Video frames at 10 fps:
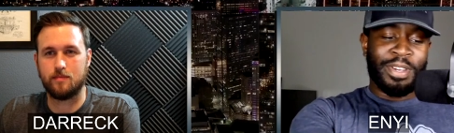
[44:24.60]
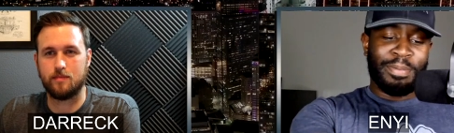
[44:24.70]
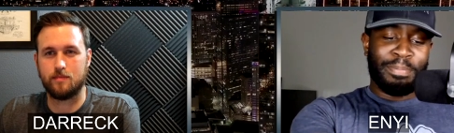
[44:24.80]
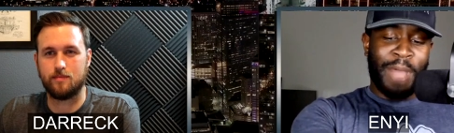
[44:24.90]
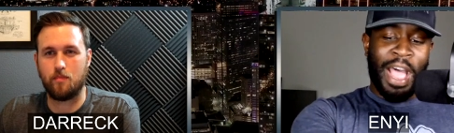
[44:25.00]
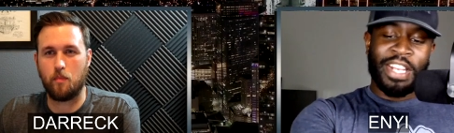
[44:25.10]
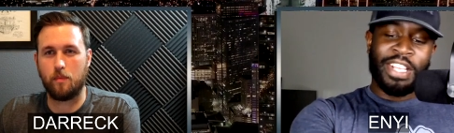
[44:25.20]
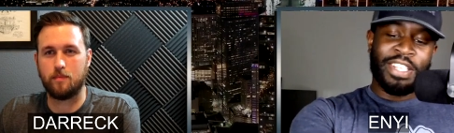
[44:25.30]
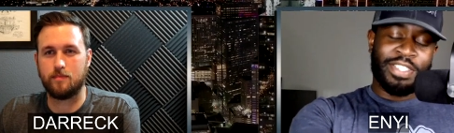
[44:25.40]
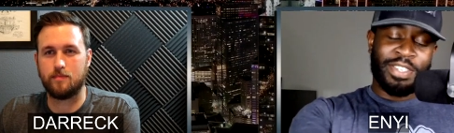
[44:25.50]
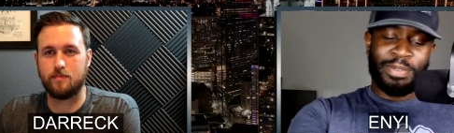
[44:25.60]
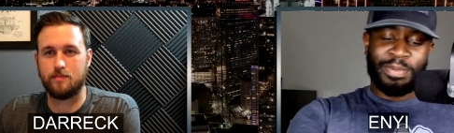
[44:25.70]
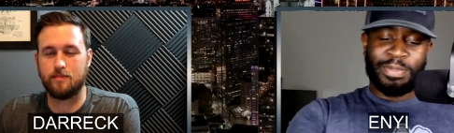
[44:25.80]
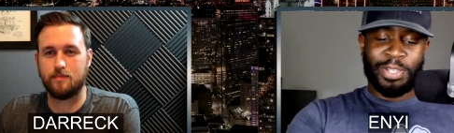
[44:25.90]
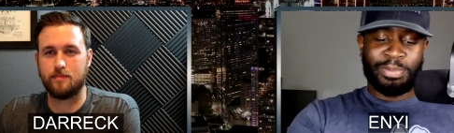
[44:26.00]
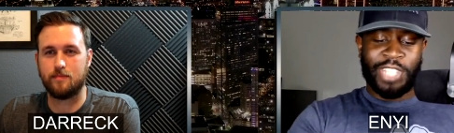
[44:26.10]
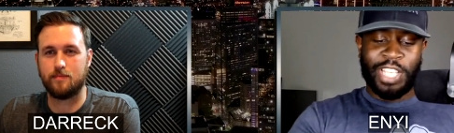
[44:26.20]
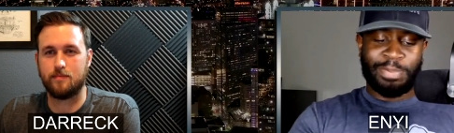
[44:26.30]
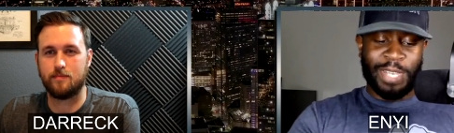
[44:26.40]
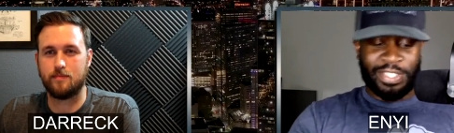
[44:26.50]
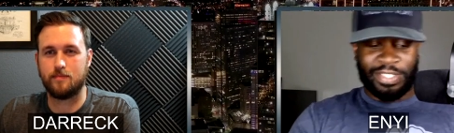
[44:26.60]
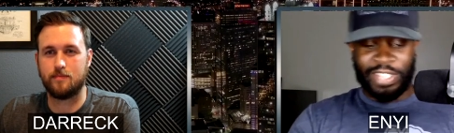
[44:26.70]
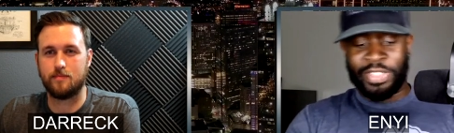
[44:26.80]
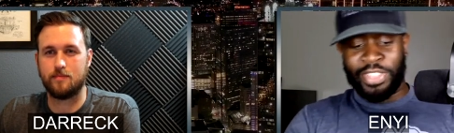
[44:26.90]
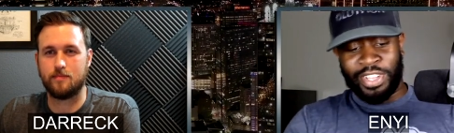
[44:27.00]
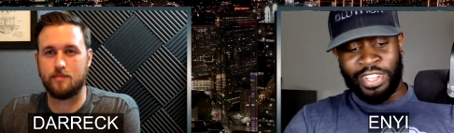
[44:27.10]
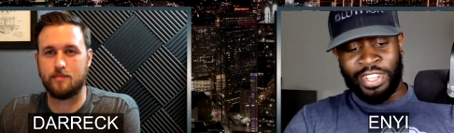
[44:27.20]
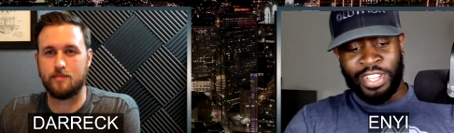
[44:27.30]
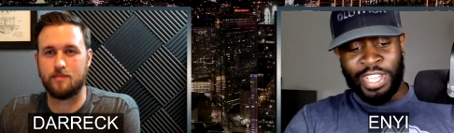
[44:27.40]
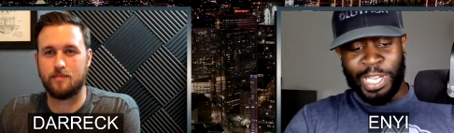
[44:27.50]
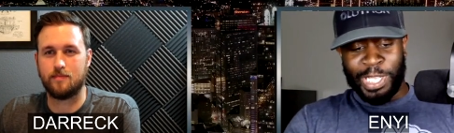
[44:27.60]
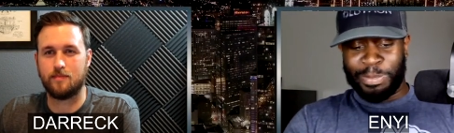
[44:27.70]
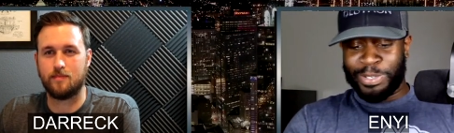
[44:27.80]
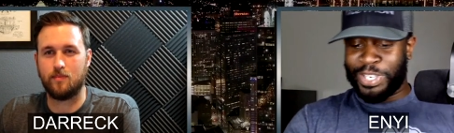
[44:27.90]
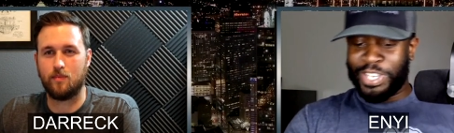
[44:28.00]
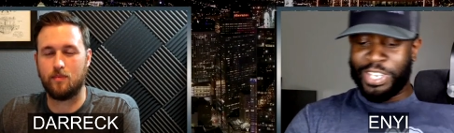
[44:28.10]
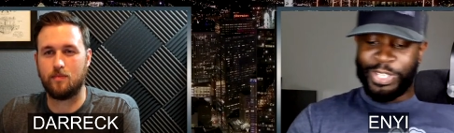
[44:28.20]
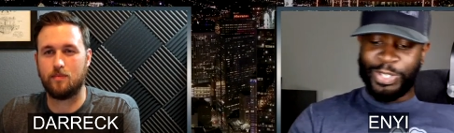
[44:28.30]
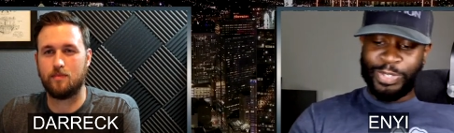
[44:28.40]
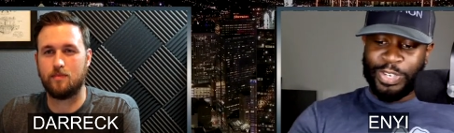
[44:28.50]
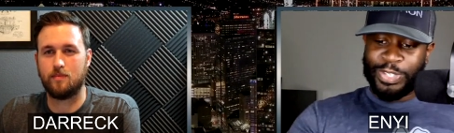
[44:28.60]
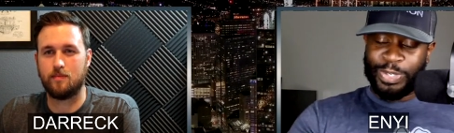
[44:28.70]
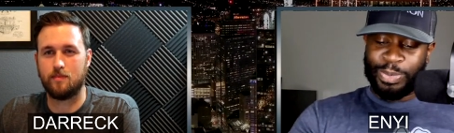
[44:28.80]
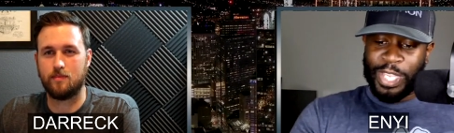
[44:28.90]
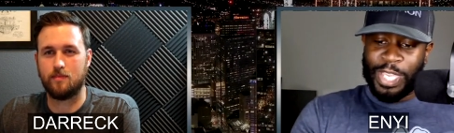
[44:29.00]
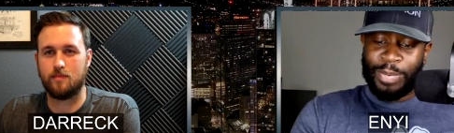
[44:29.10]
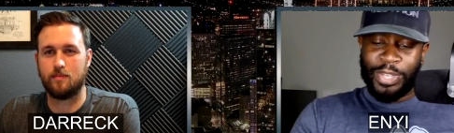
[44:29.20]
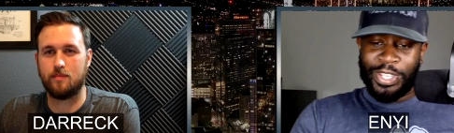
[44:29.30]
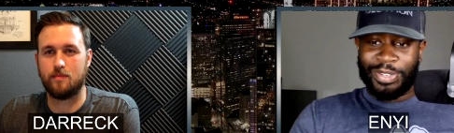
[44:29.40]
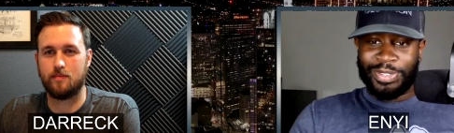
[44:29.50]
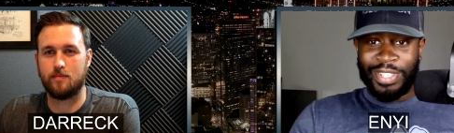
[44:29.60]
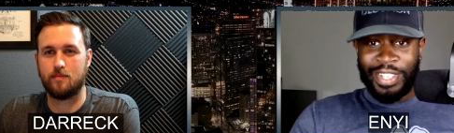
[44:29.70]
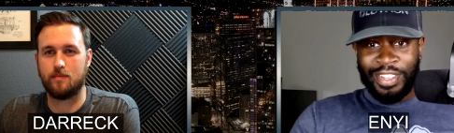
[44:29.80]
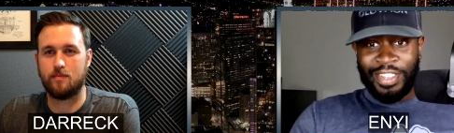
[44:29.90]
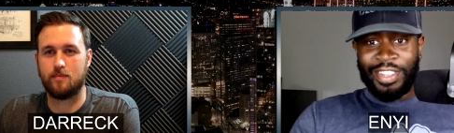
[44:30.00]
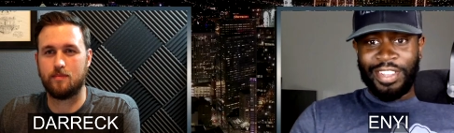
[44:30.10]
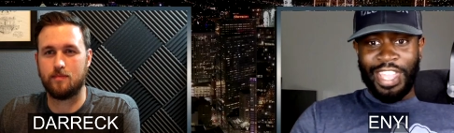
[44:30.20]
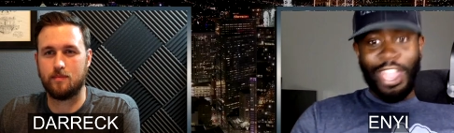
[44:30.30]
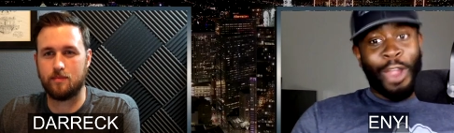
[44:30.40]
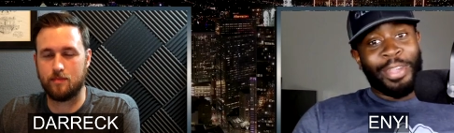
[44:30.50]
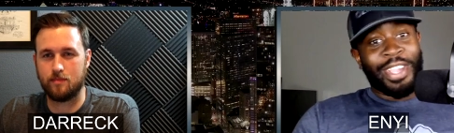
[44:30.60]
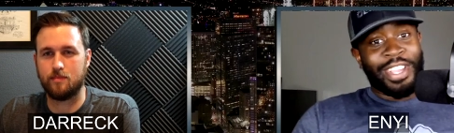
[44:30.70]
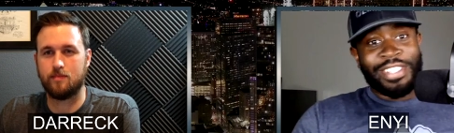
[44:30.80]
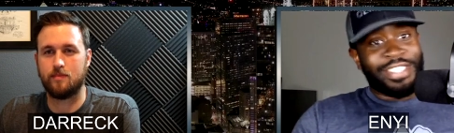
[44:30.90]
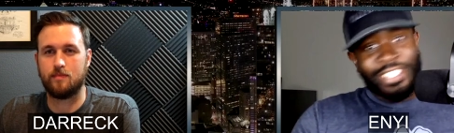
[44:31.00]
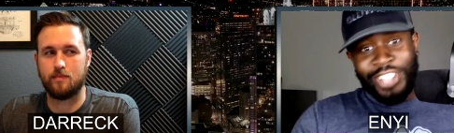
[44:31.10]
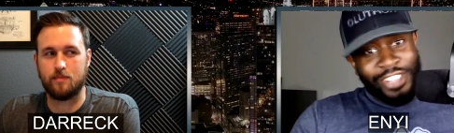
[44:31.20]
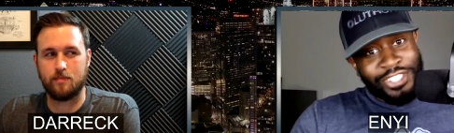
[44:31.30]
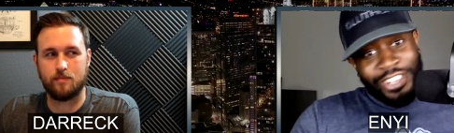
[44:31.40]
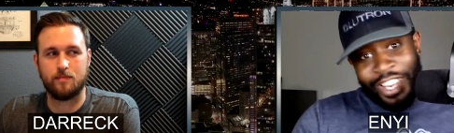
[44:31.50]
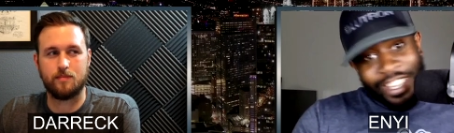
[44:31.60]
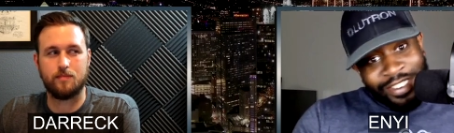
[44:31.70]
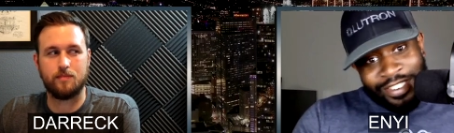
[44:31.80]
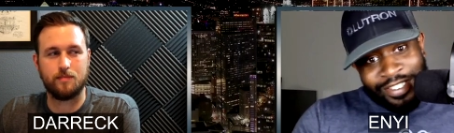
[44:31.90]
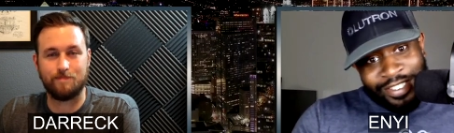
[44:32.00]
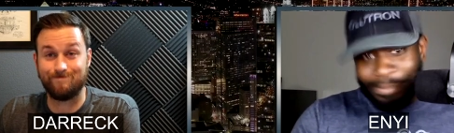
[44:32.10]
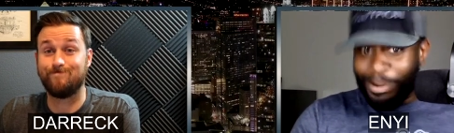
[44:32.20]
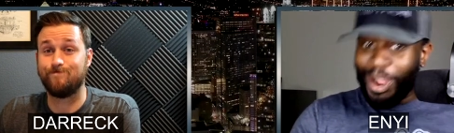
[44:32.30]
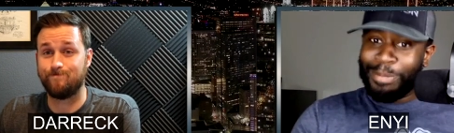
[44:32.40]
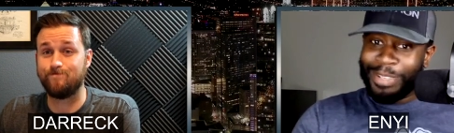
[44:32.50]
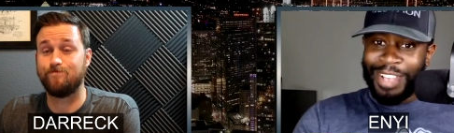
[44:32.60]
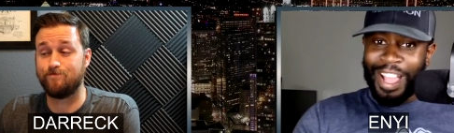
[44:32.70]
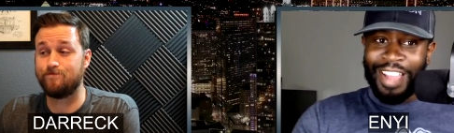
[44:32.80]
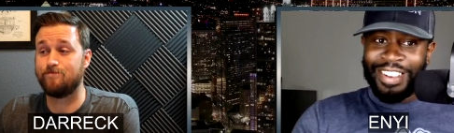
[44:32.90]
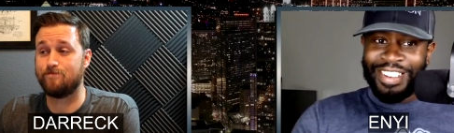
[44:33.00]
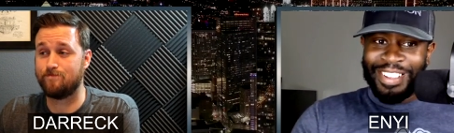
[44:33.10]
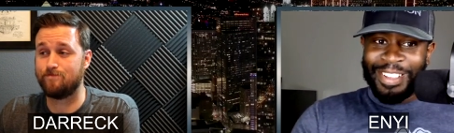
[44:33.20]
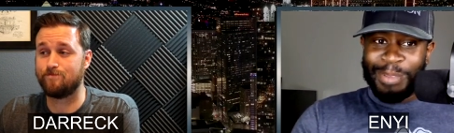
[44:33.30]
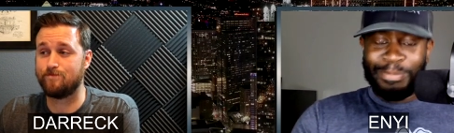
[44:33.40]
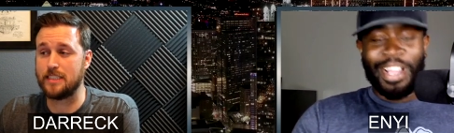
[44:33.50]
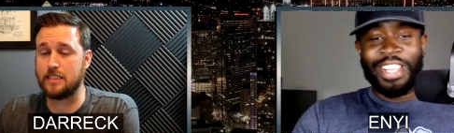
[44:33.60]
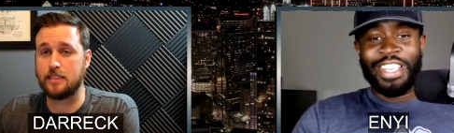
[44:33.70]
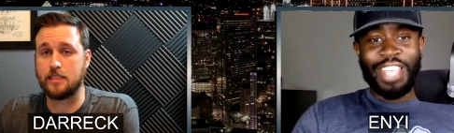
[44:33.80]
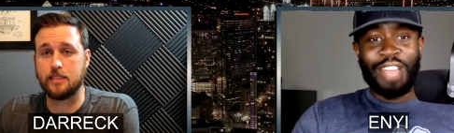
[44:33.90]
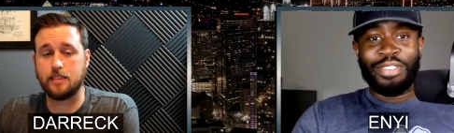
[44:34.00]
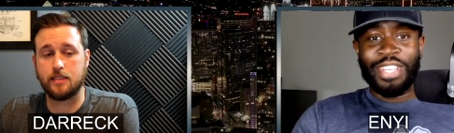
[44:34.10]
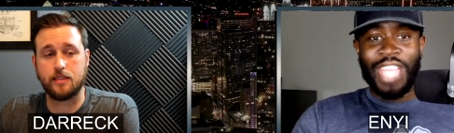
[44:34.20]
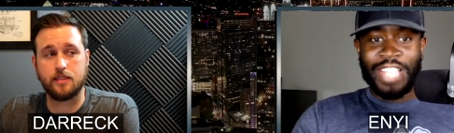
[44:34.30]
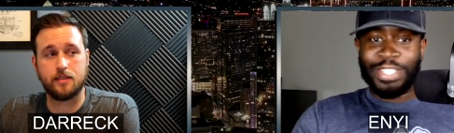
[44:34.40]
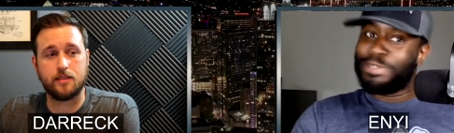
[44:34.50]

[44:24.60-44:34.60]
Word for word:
Speaker 1: bodies and some chess pieces that the Clippers are going to use versus what can we use. Are we going to see Josh Green? Probably not, but he definitely had some